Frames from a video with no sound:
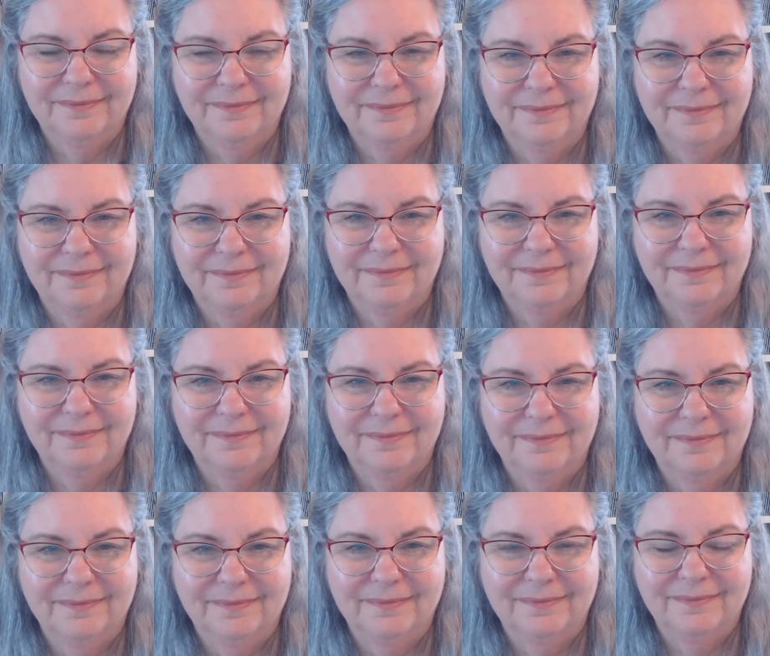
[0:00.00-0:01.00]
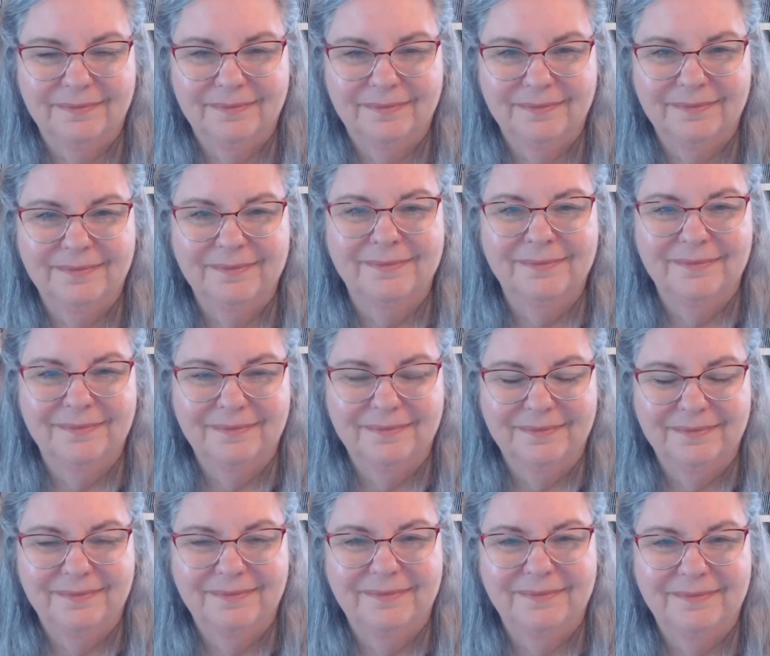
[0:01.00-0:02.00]

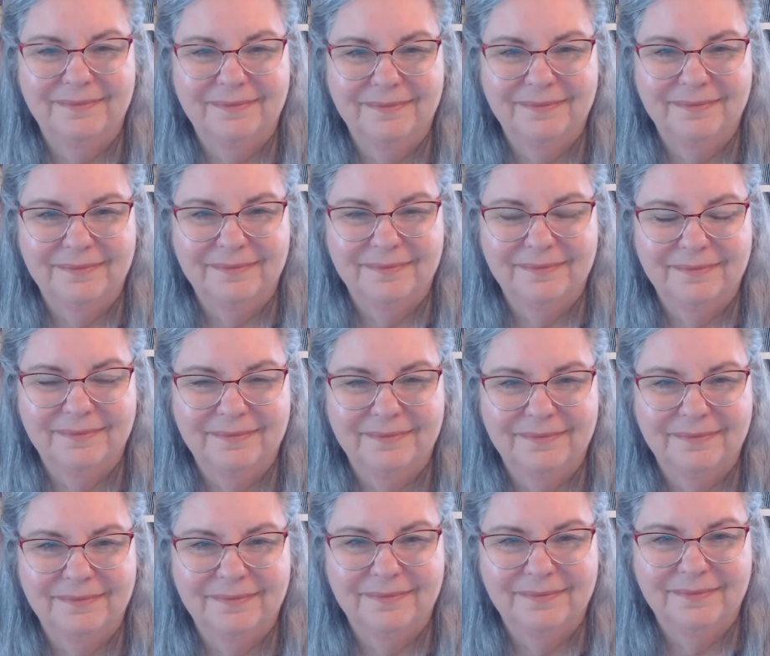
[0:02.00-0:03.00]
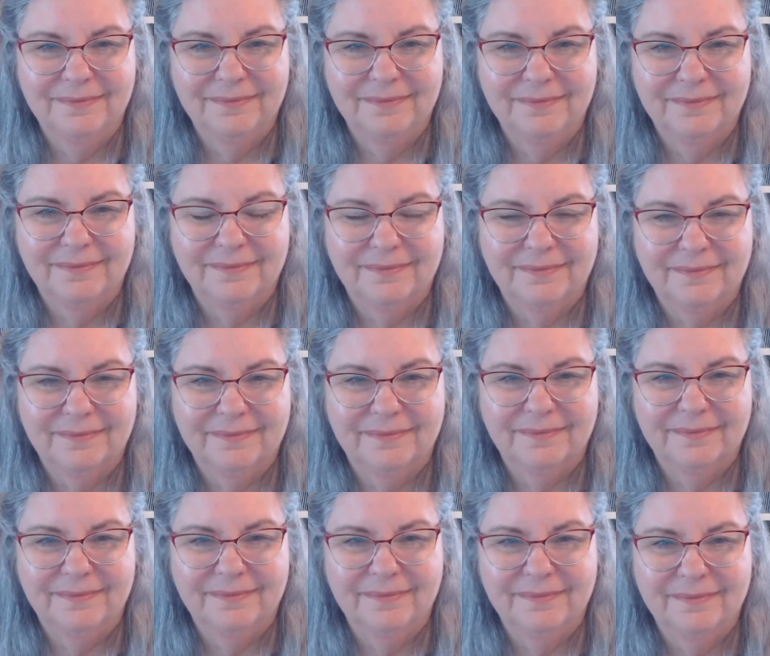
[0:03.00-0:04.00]

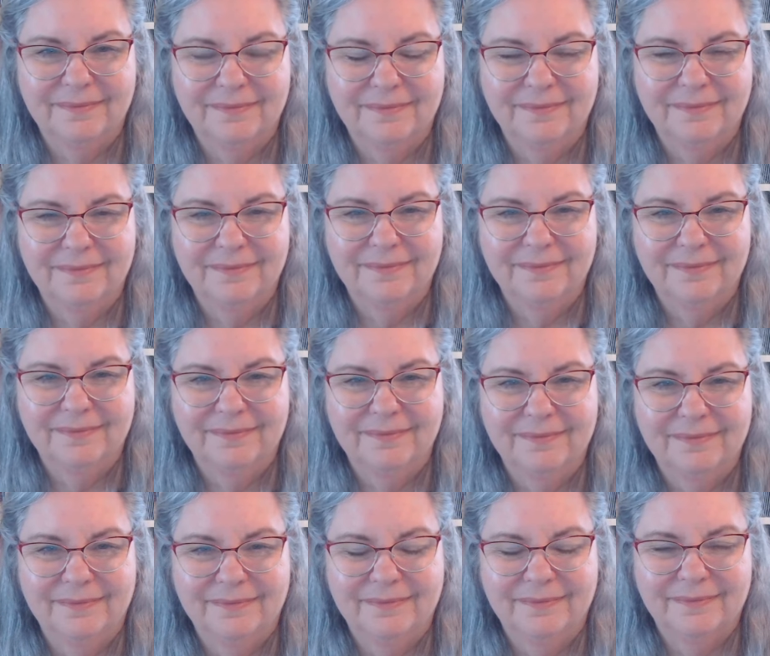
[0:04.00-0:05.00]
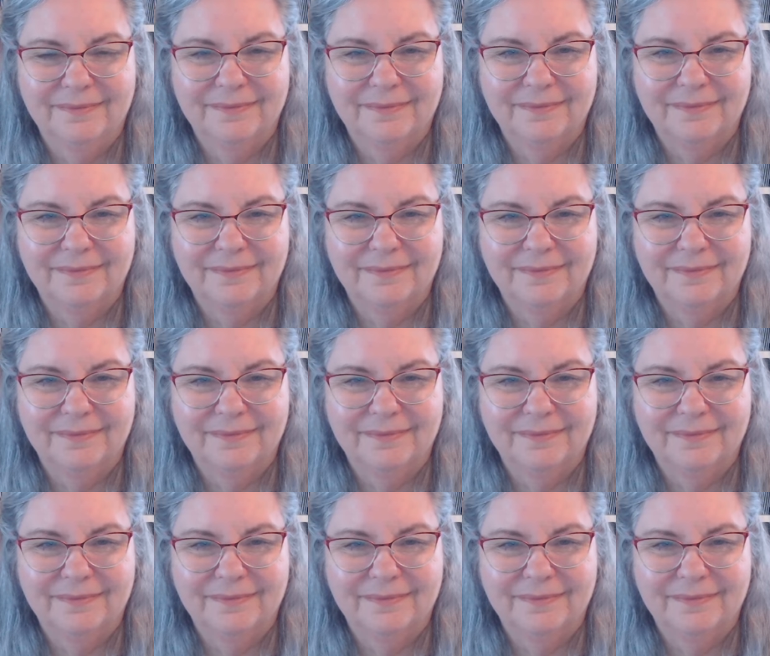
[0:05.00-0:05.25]
No words are spoken by the person on screen.